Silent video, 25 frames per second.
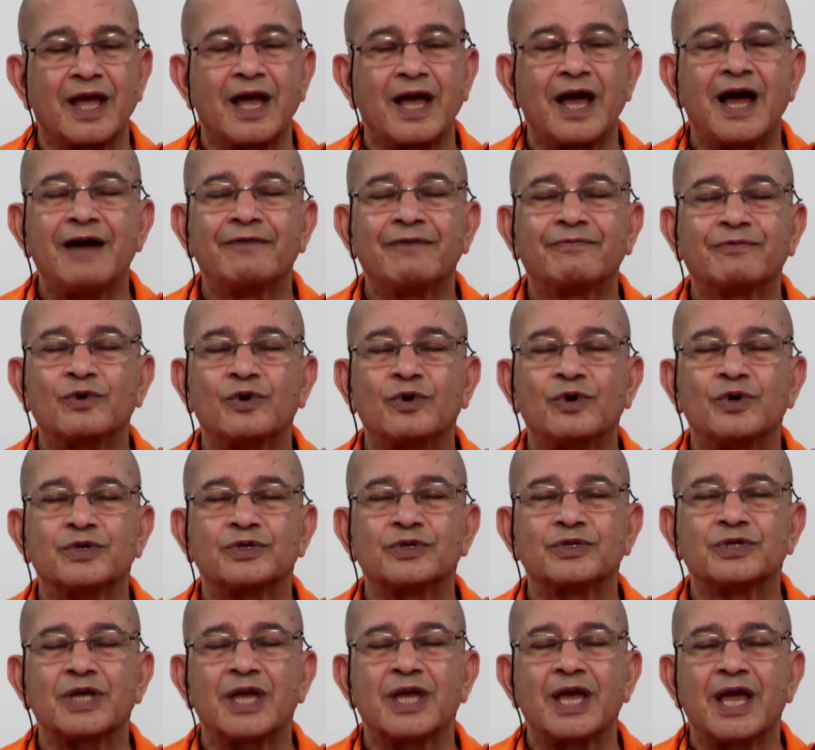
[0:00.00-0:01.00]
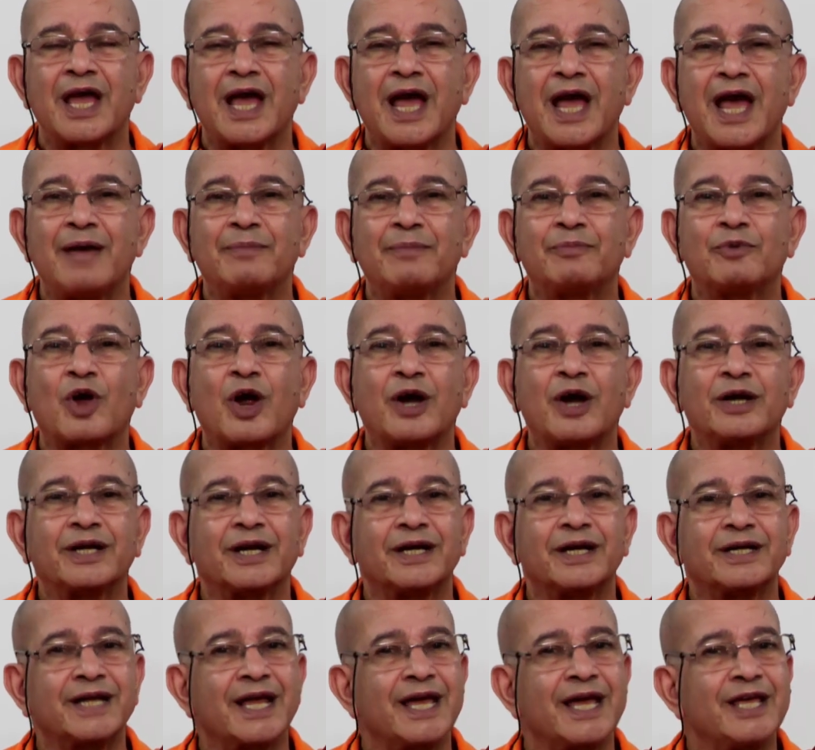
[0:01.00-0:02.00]
Of course, I am not
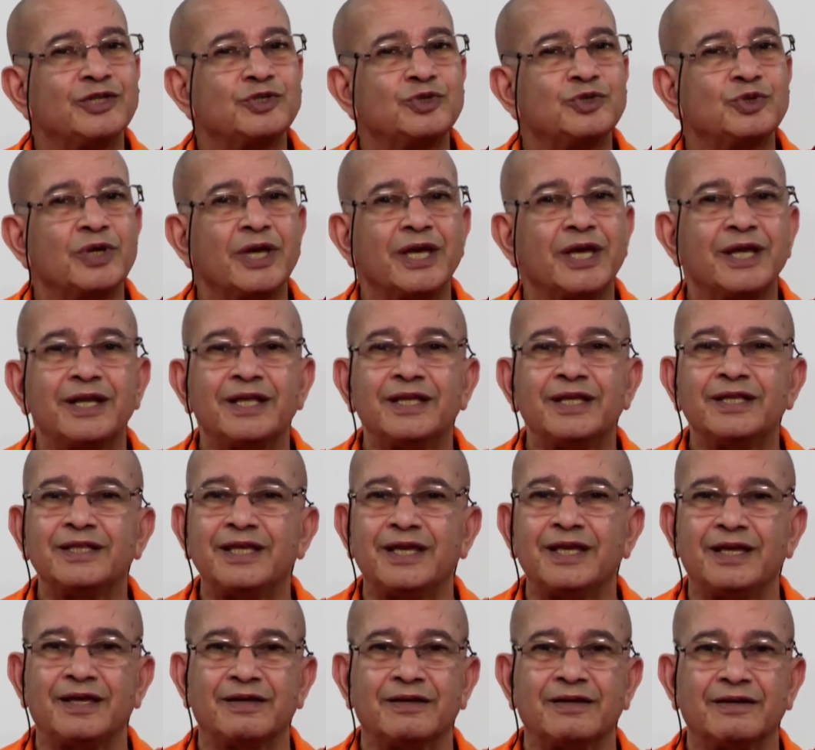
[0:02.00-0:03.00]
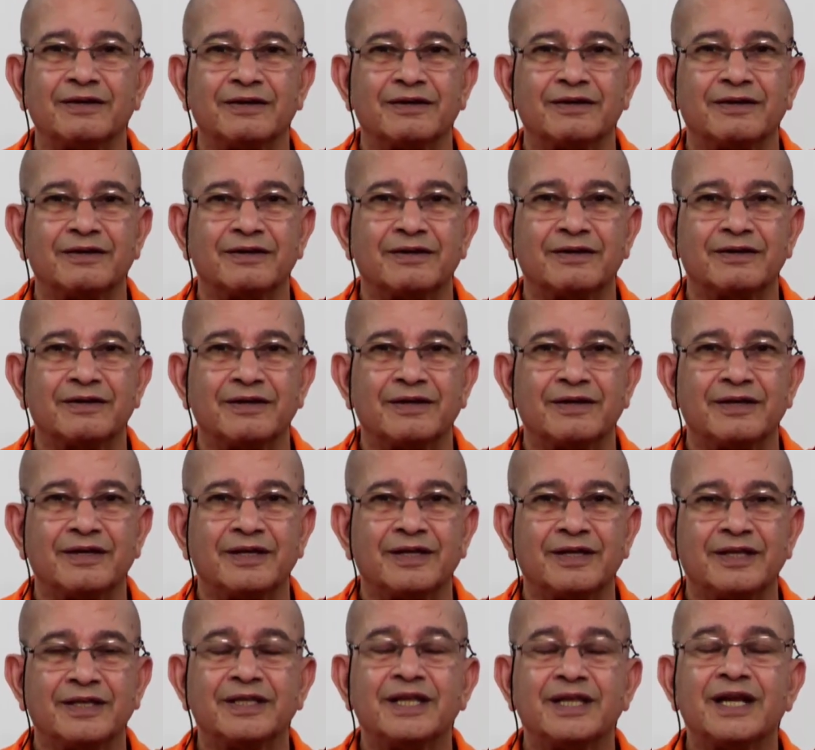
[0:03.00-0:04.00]
attached to anything.
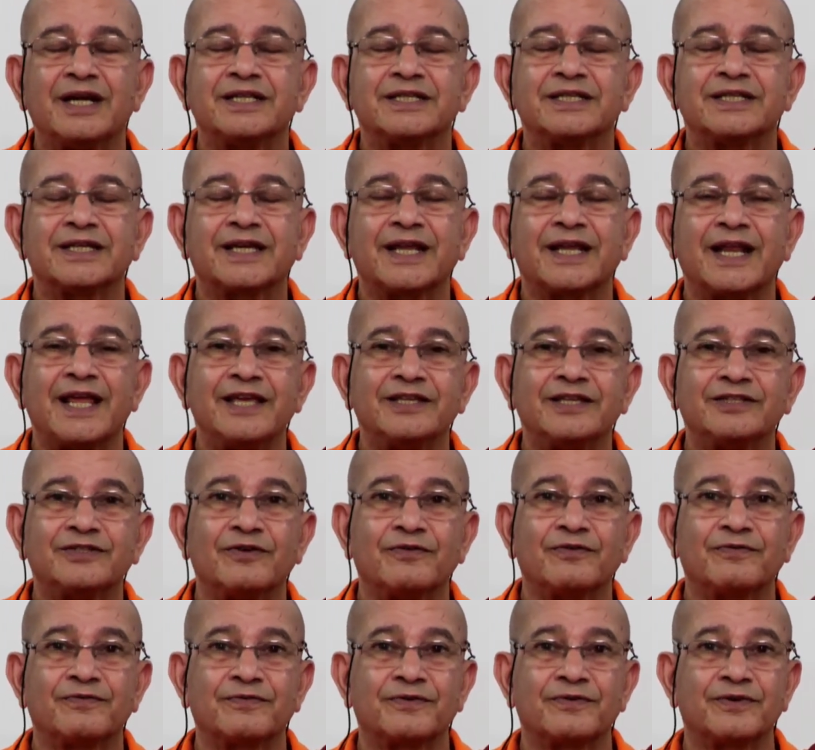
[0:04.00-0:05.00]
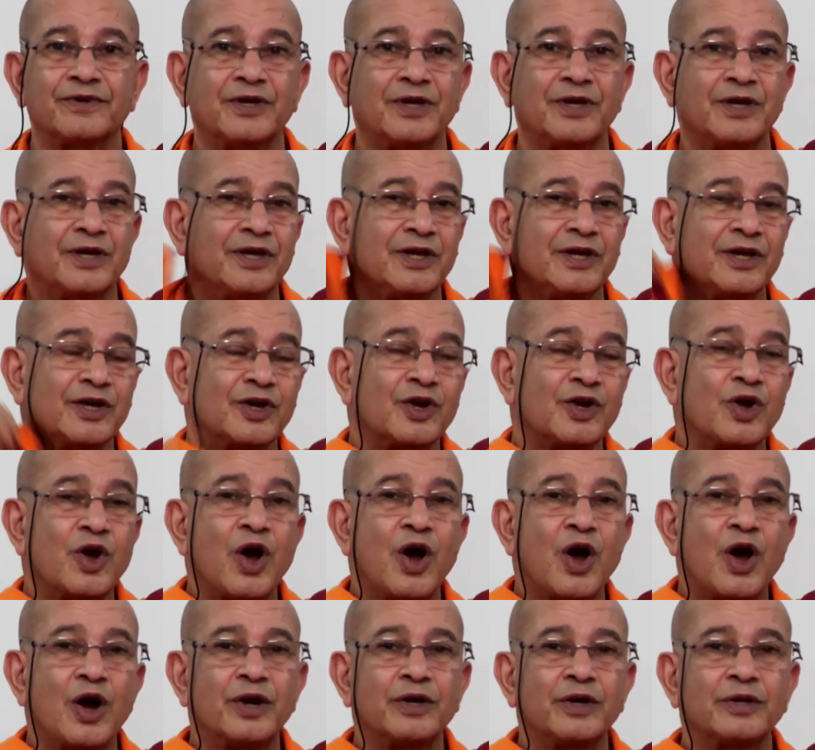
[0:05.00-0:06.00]
That's the grace of
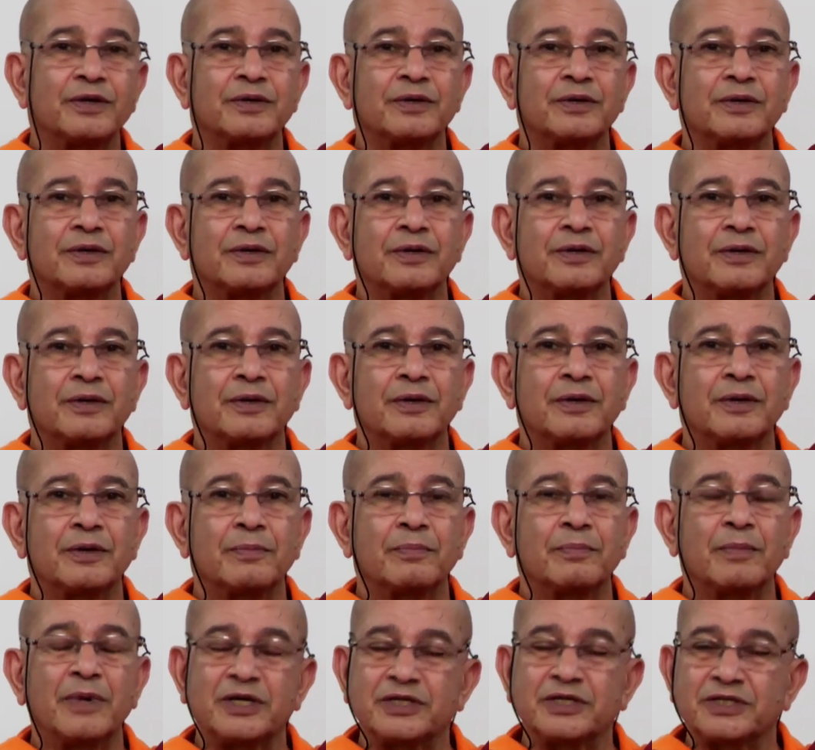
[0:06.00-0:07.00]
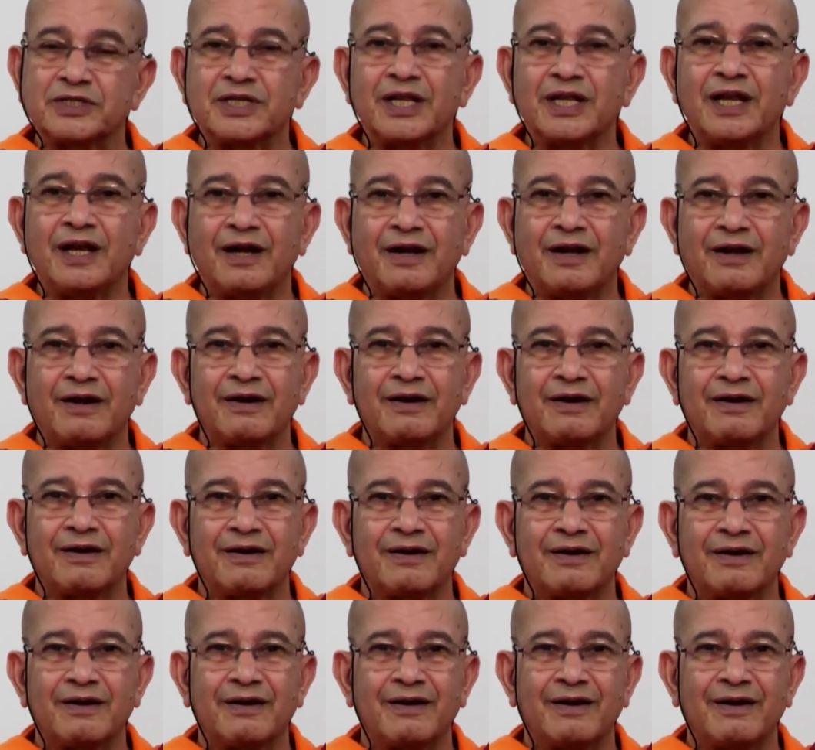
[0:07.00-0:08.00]
God. But still,
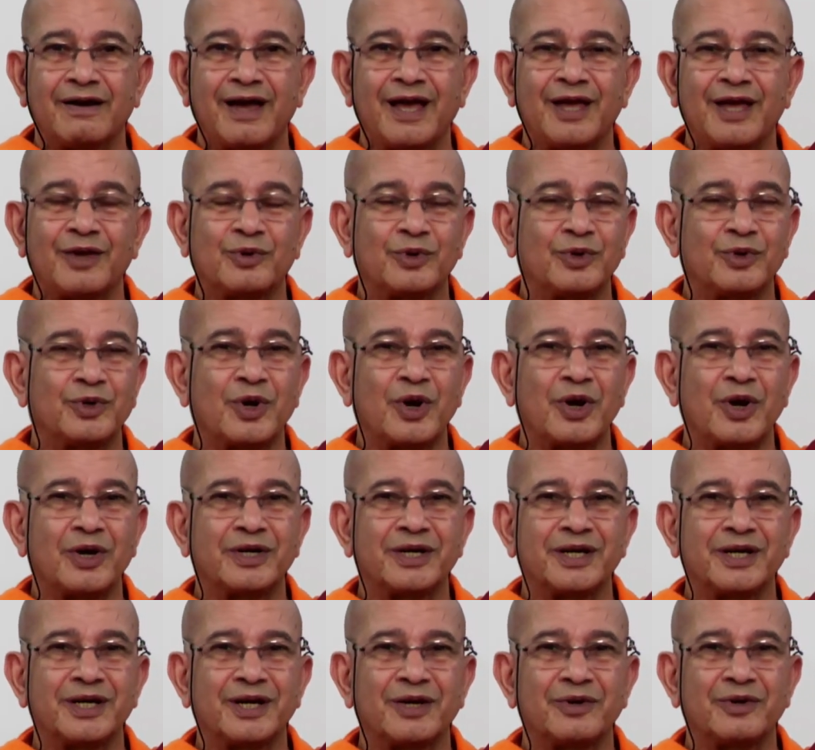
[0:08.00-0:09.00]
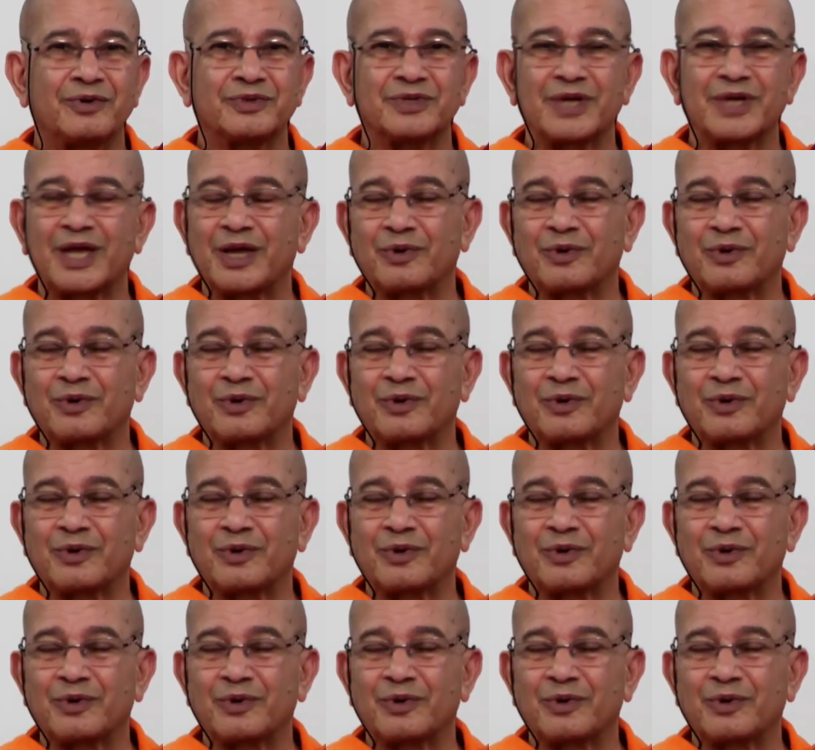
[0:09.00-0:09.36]
I could not renounce.